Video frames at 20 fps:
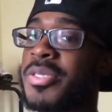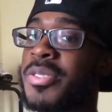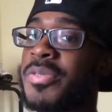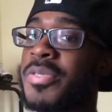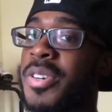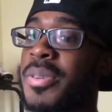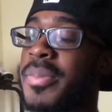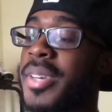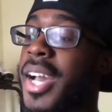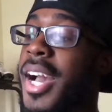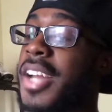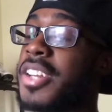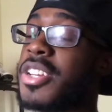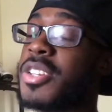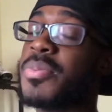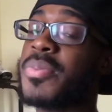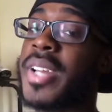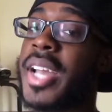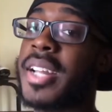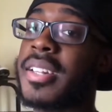You feel me? I just
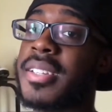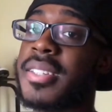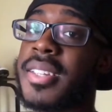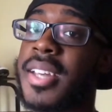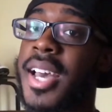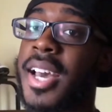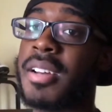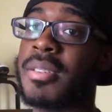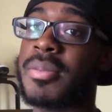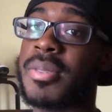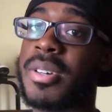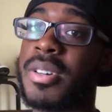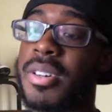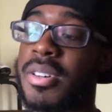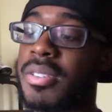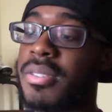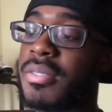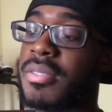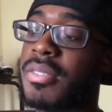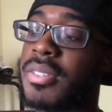reacted to Adam
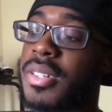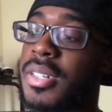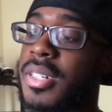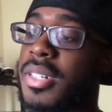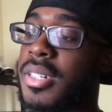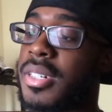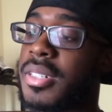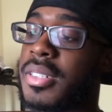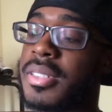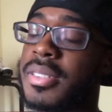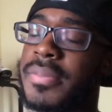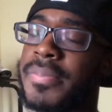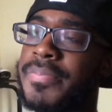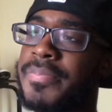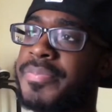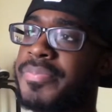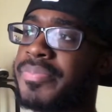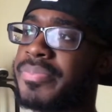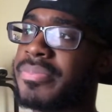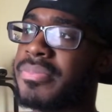Calhoun. Uh,
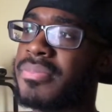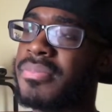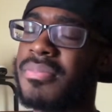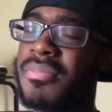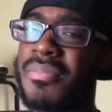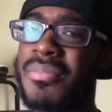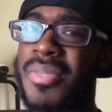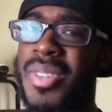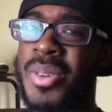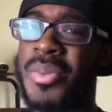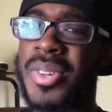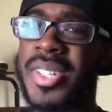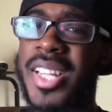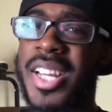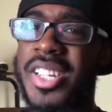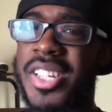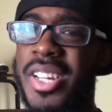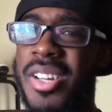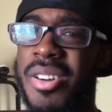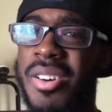what's that
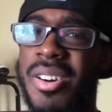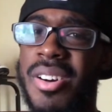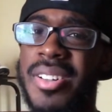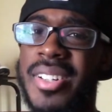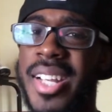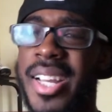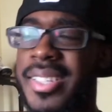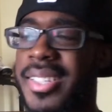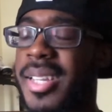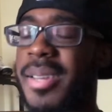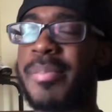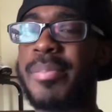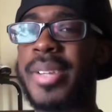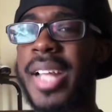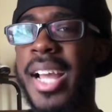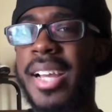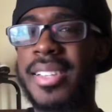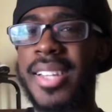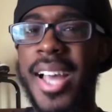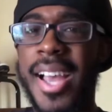shit called? Like that
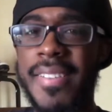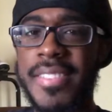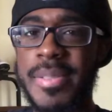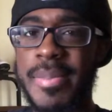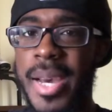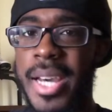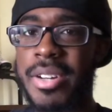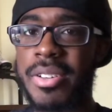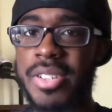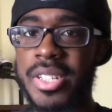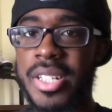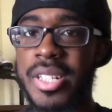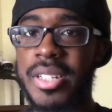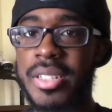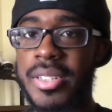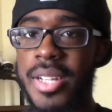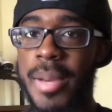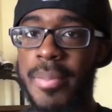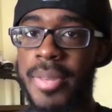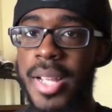Black Lives Matter
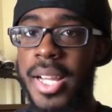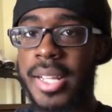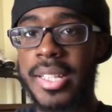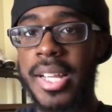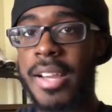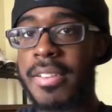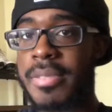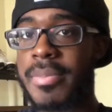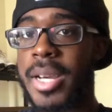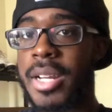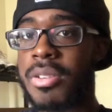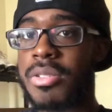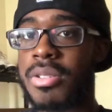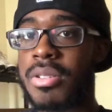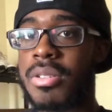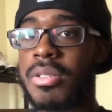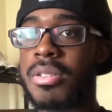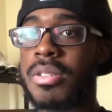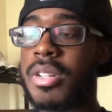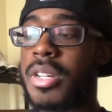shit. That Black Lives Matter
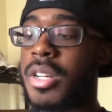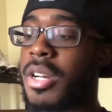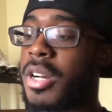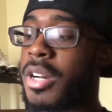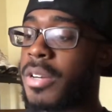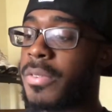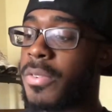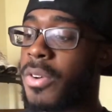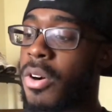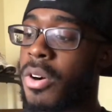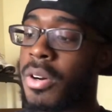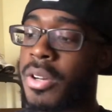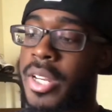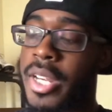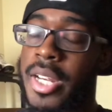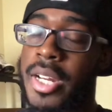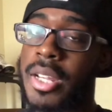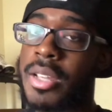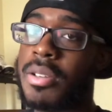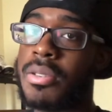song. For all
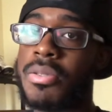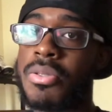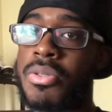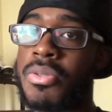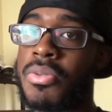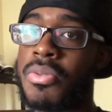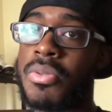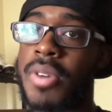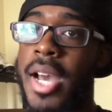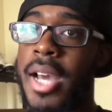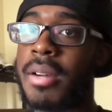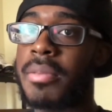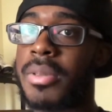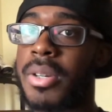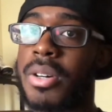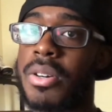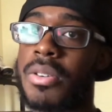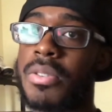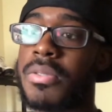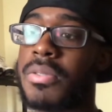any new Adam
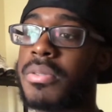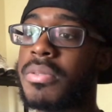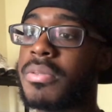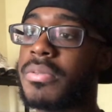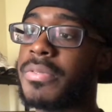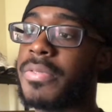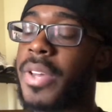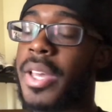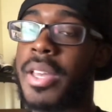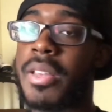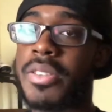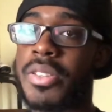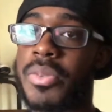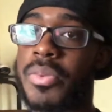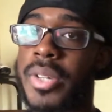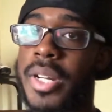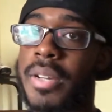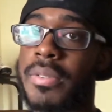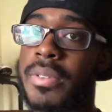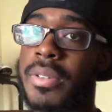Calhoun fans or
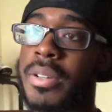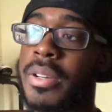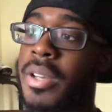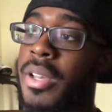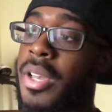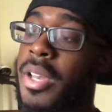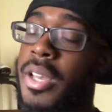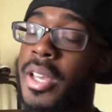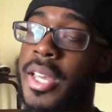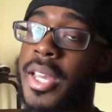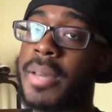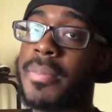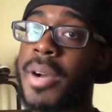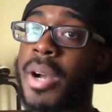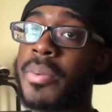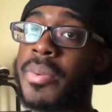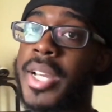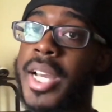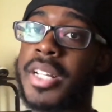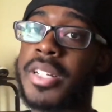whatever, hit my
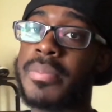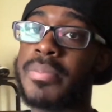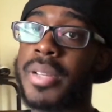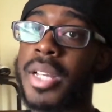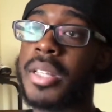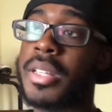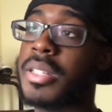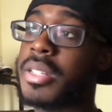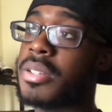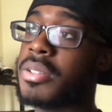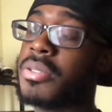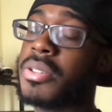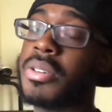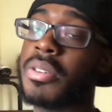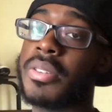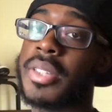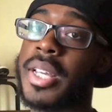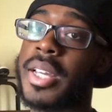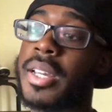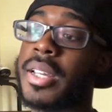reaction playlist and do your
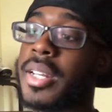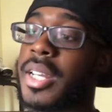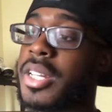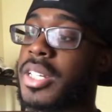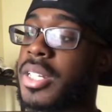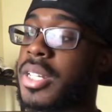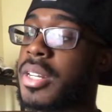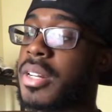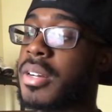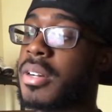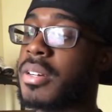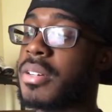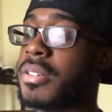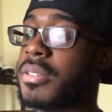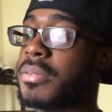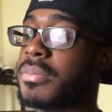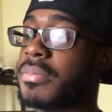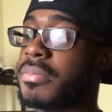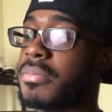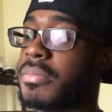thing. That shit,
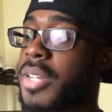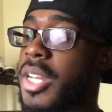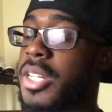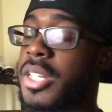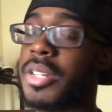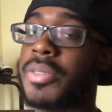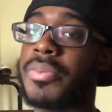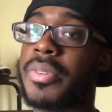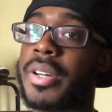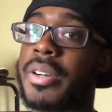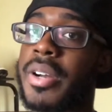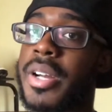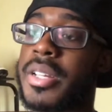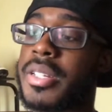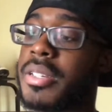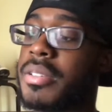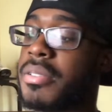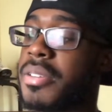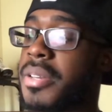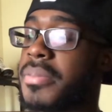um, that shit went
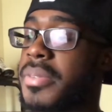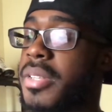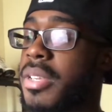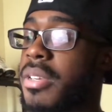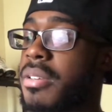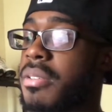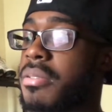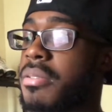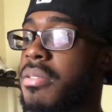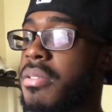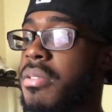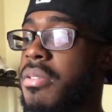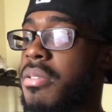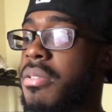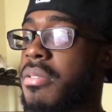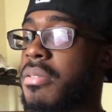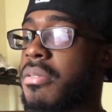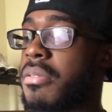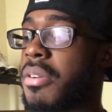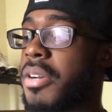crazy. You know what I'm saying?
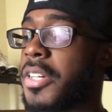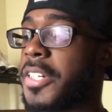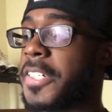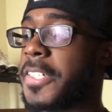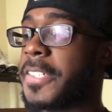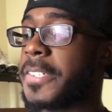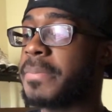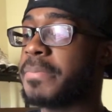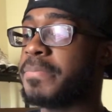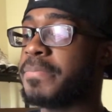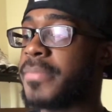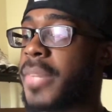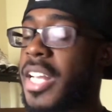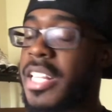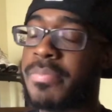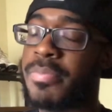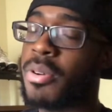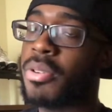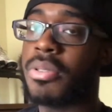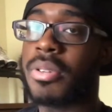Um, I
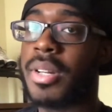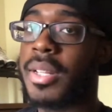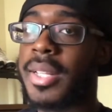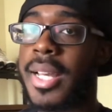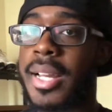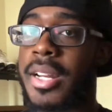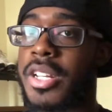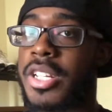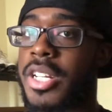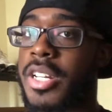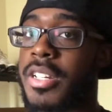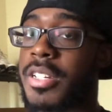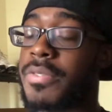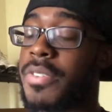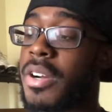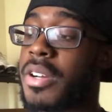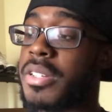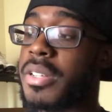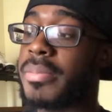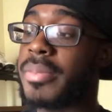spoke on a lot of shit as
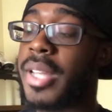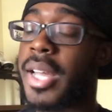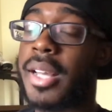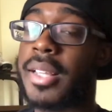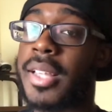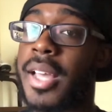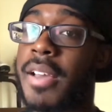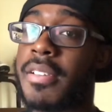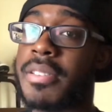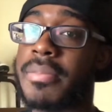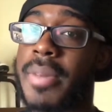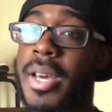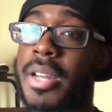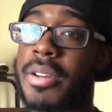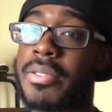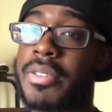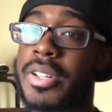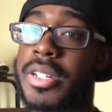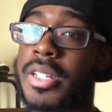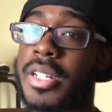far as the Black Lives
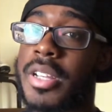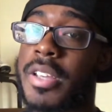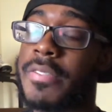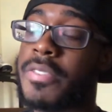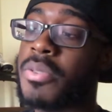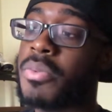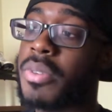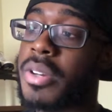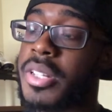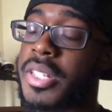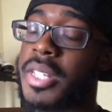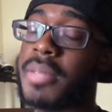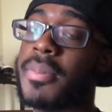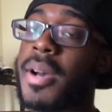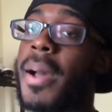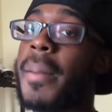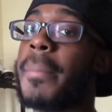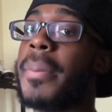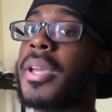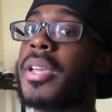Matter and shit. If you want to see
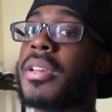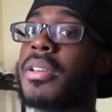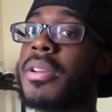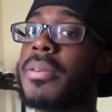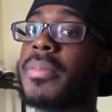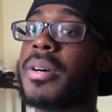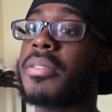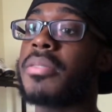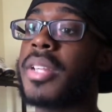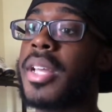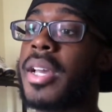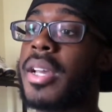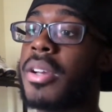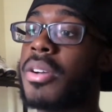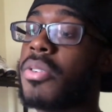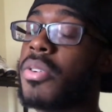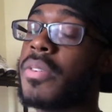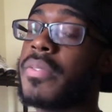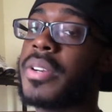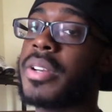my opinion about that,
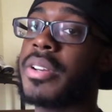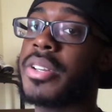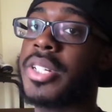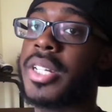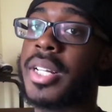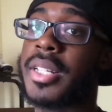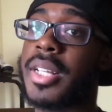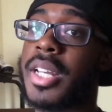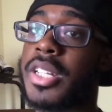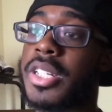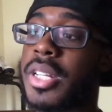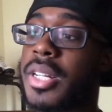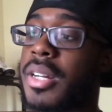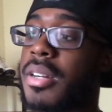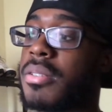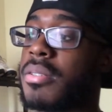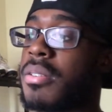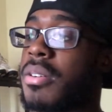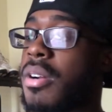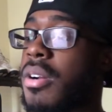go over there and check that shit out.